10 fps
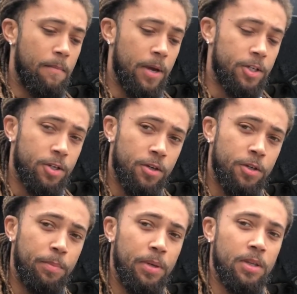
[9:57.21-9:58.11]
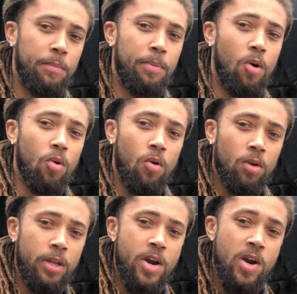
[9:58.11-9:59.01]
make sure to put the bolt
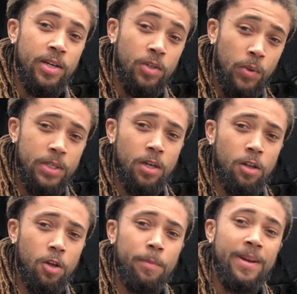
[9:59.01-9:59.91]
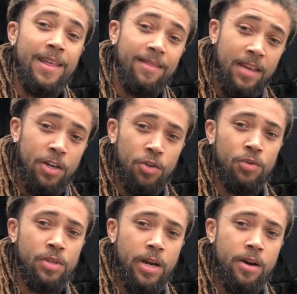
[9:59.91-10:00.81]
on there and twist it a little bit and then
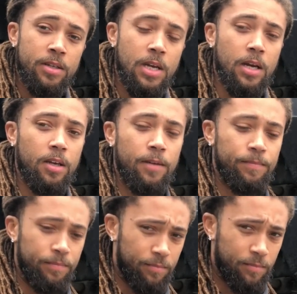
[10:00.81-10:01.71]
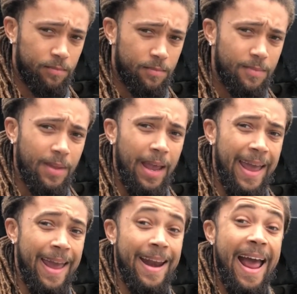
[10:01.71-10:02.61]
use the air socket.
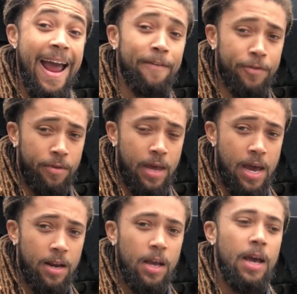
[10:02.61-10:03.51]
And after that,